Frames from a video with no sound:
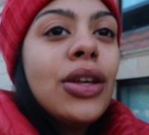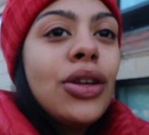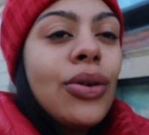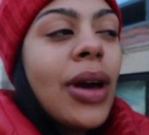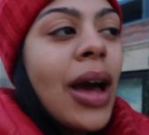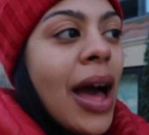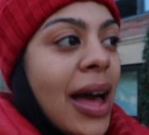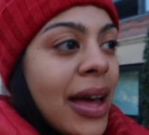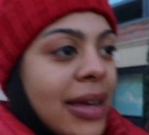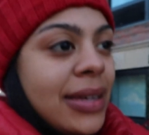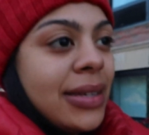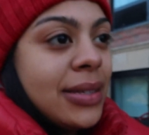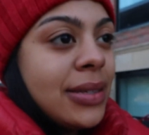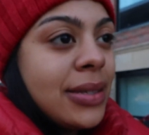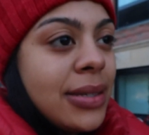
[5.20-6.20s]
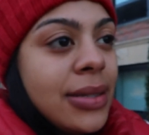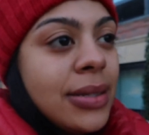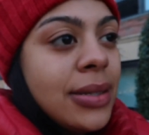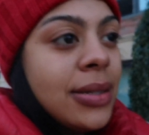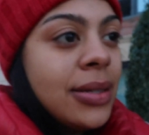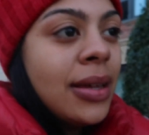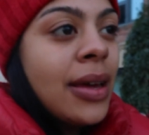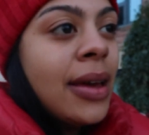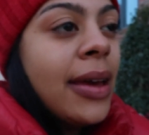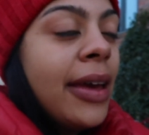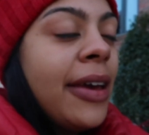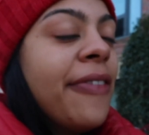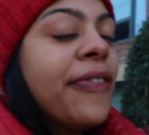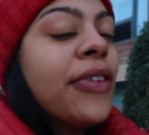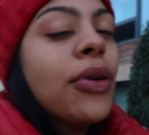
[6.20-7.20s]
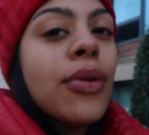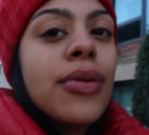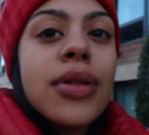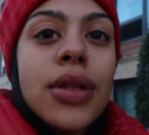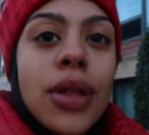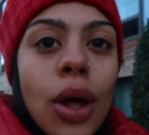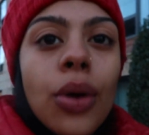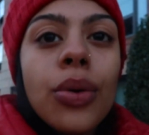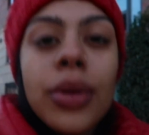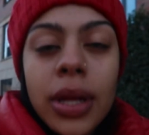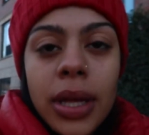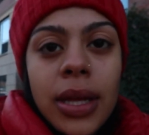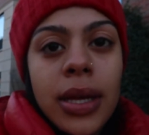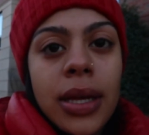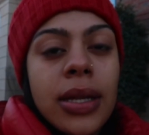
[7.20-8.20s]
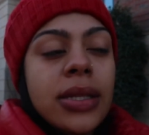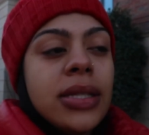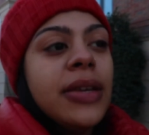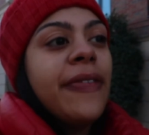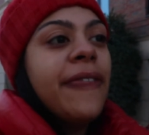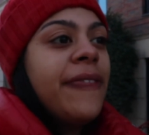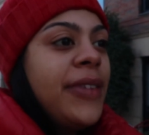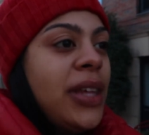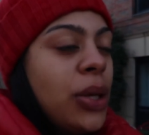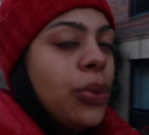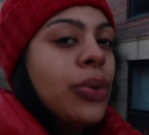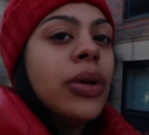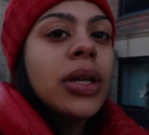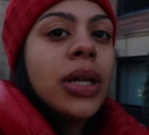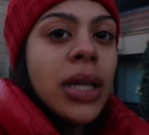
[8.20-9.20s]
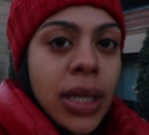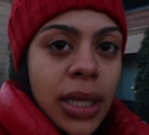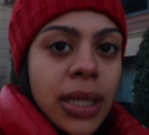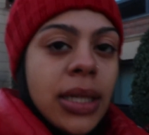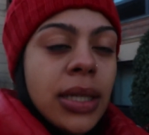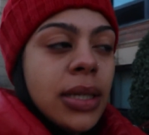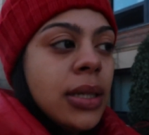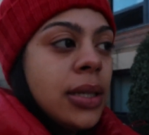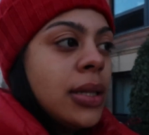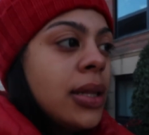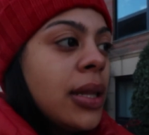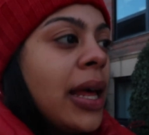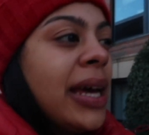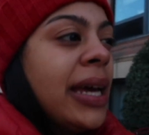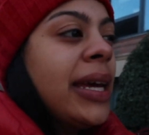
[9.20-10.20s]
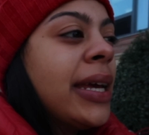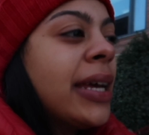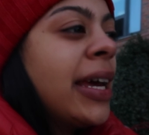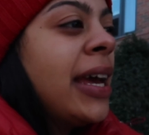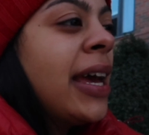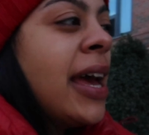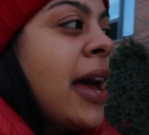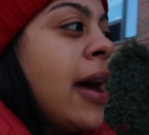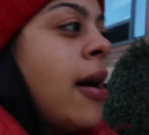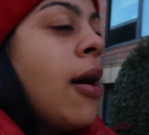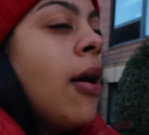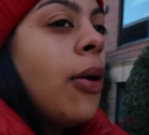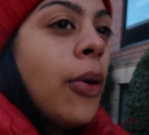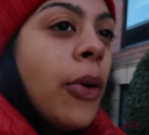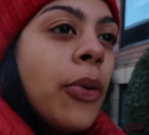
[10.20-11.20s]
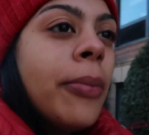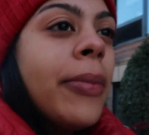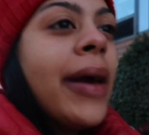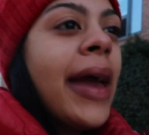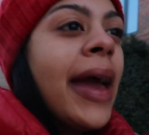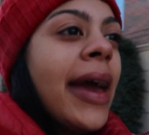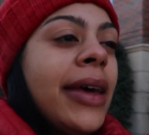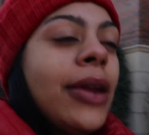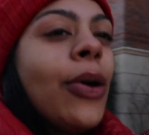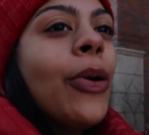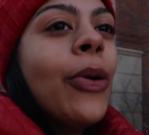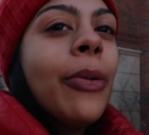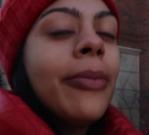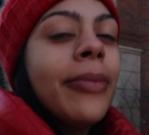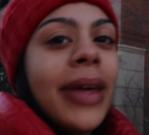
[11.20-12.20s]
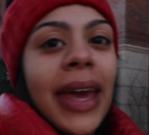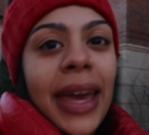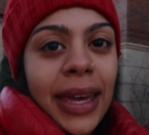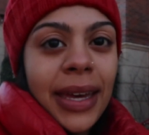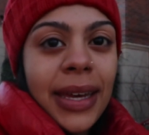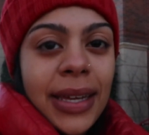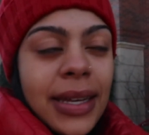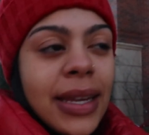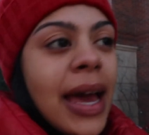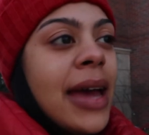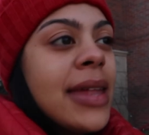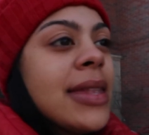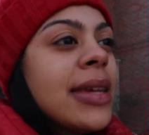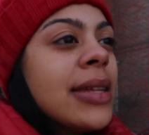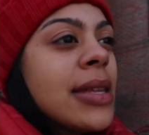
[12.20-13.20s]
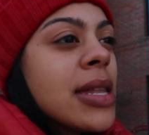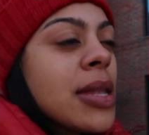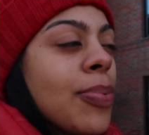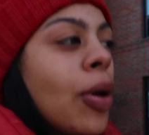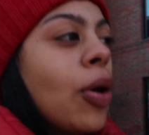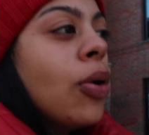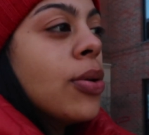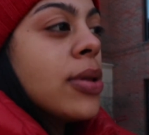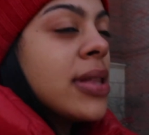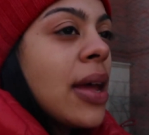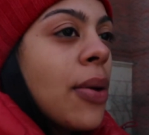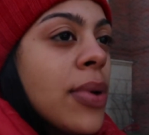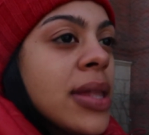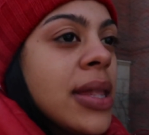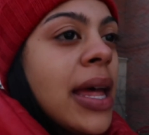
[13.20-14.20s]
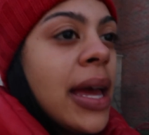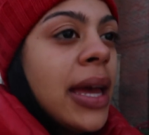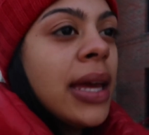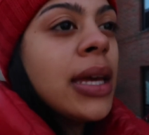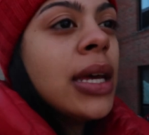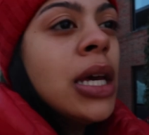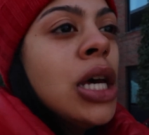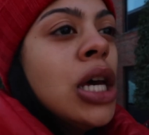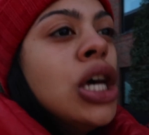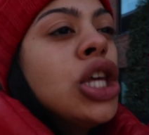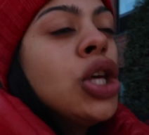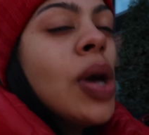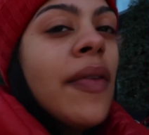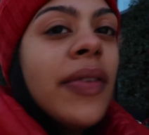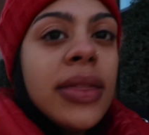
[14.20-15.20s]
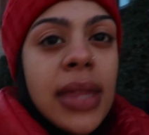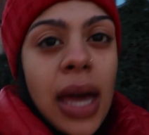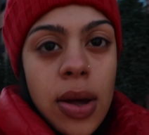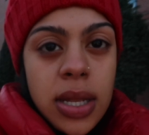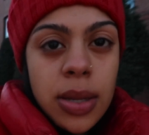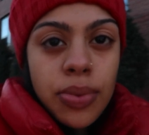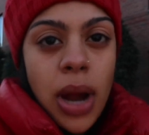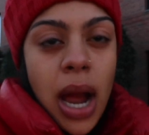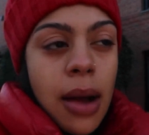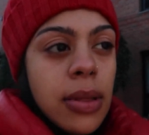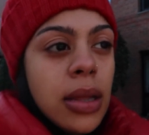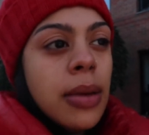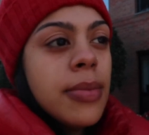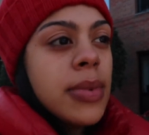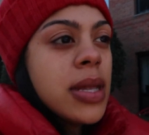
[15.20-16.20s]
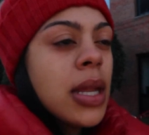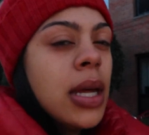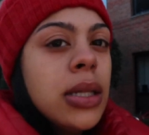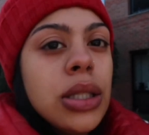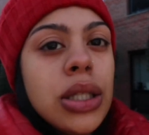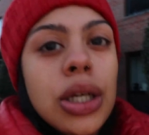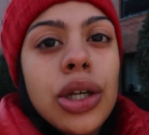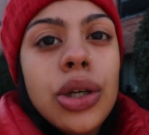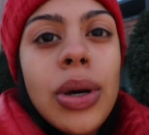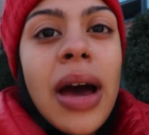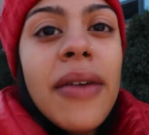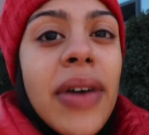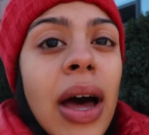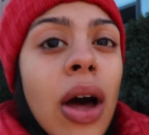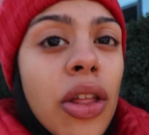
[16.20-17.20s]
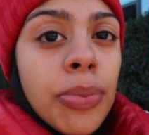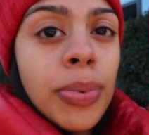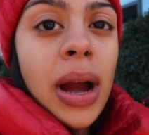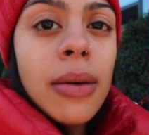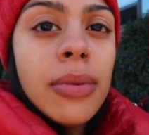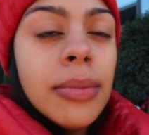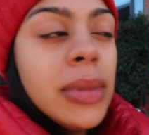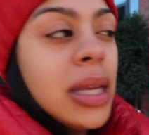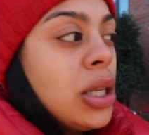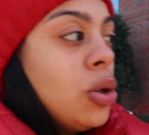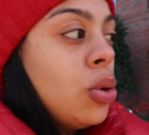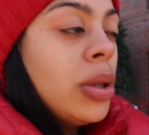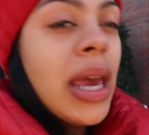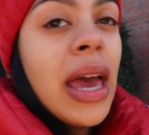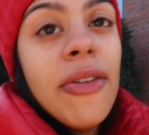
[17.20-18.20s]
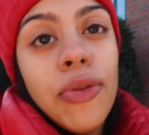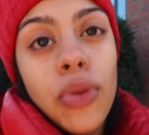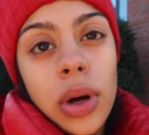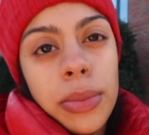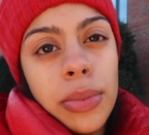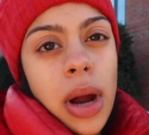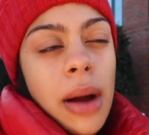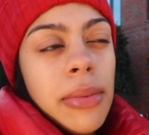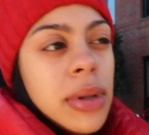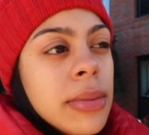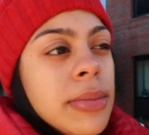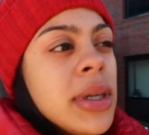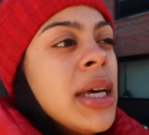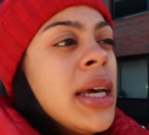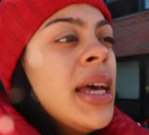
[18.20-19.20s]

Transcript: you guys it feels so good to feel good like oh man oh man i seen this post that was like you have a thousand problems until you have a health problem then you only have one problem